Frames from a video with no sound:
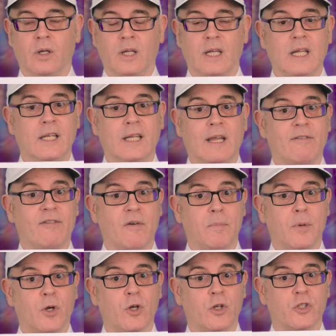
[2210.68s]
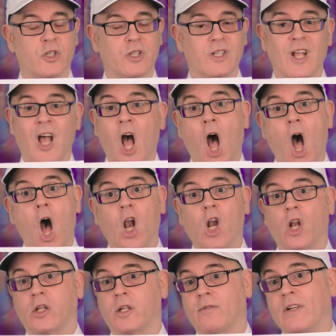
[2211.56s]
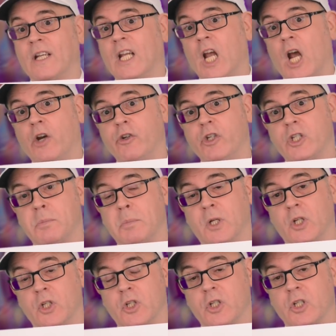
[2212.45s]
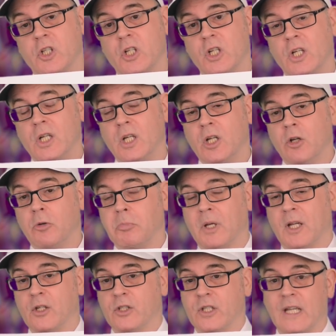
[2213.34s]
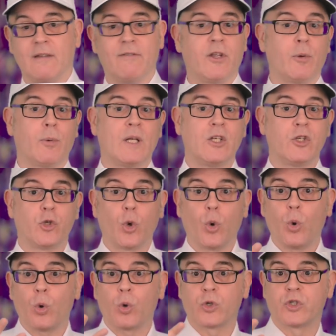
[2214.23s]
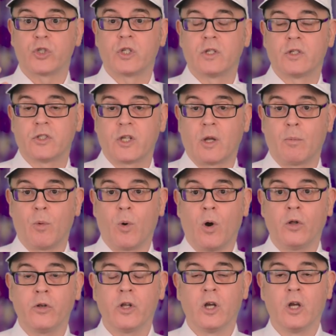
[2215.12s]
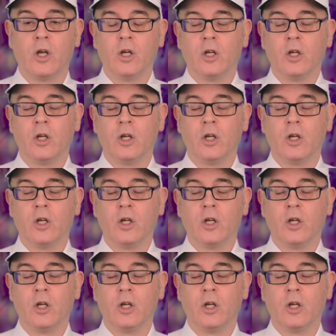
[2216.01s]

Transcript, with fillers: can give a person a lot of encouragement because if you endorse someone,